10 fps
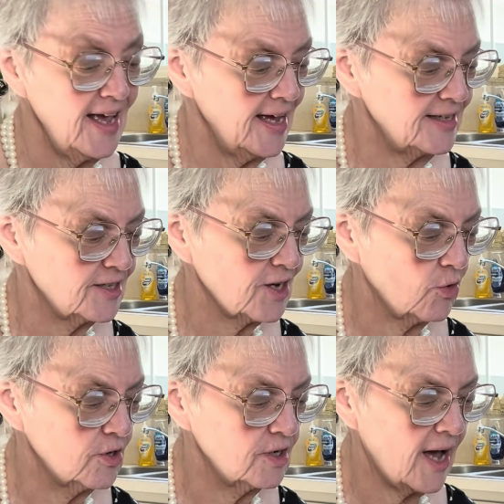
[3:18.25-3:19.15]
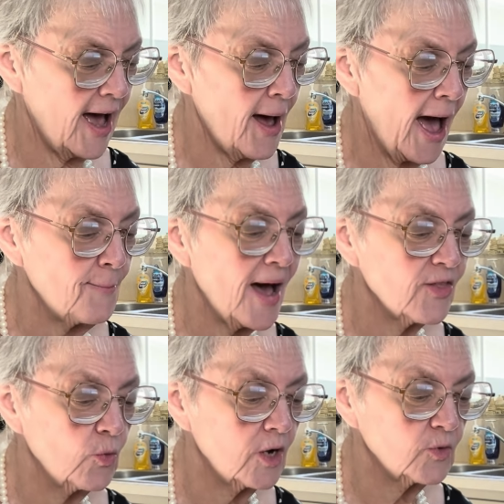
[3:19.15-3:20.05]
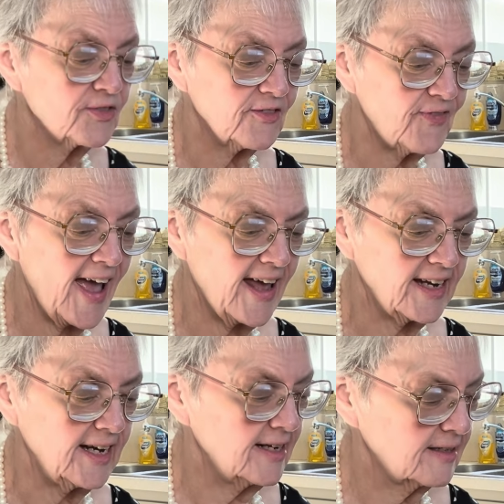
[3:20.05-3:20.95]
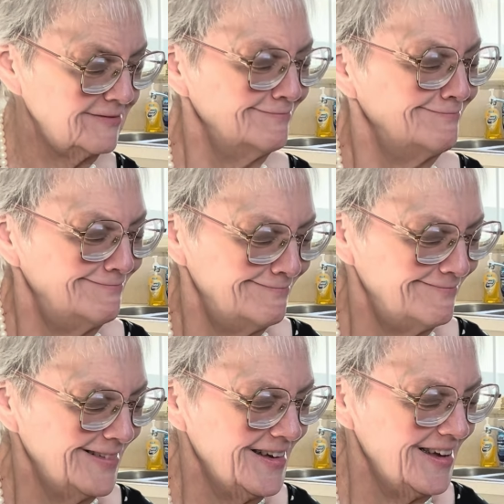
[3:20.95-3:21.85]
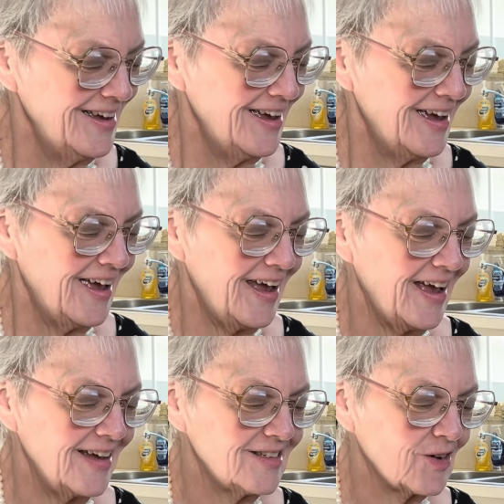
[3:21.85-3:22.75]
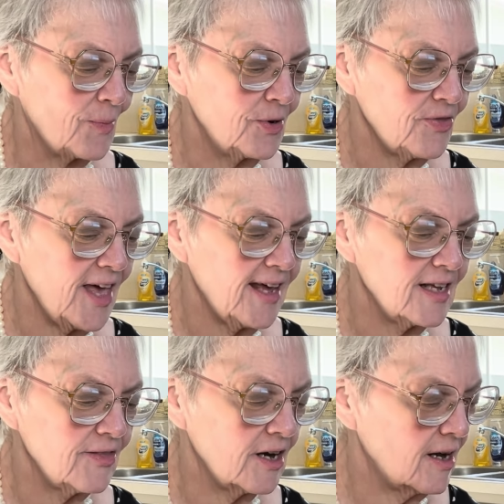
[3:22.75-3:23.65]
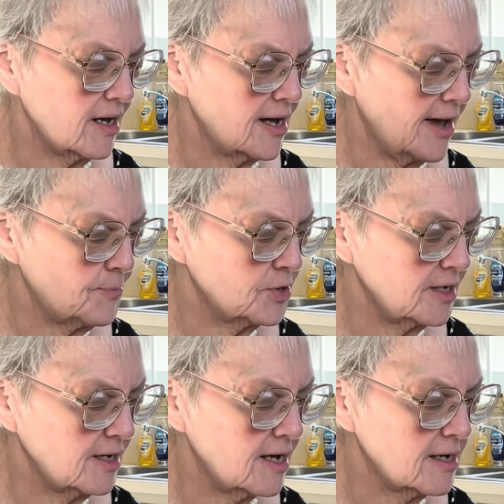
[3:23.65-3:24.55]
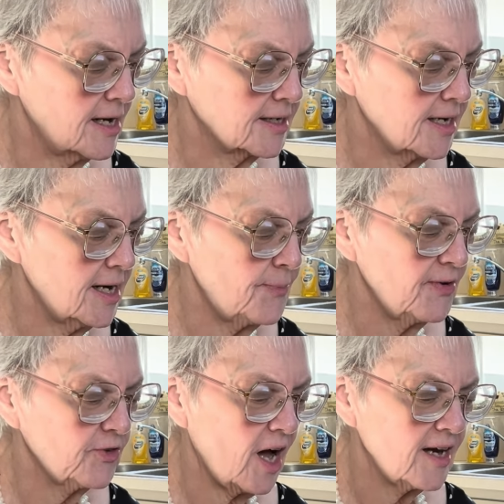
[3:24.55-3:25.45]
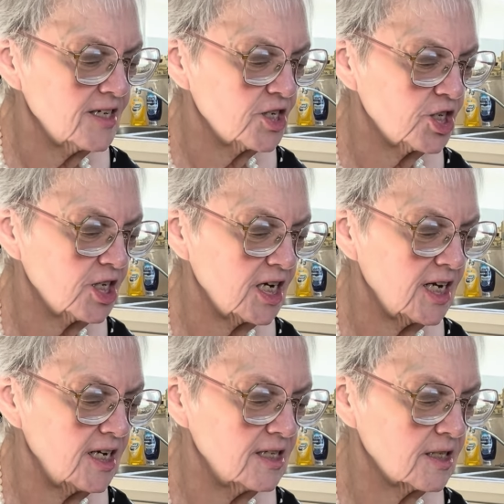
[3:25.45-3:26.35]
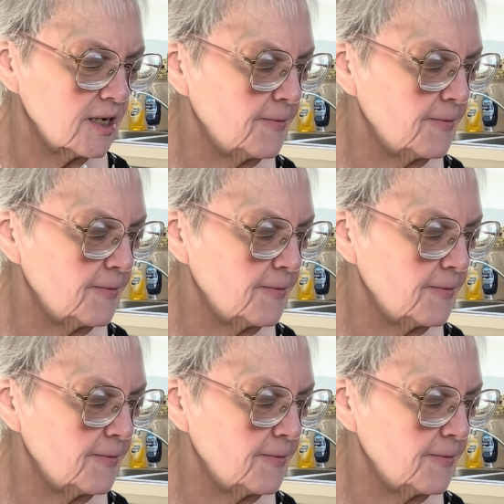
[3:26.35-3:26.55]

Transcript: And so I buy the one with the fat in it. And so I put that in there. I put in a cup of cottage cheese.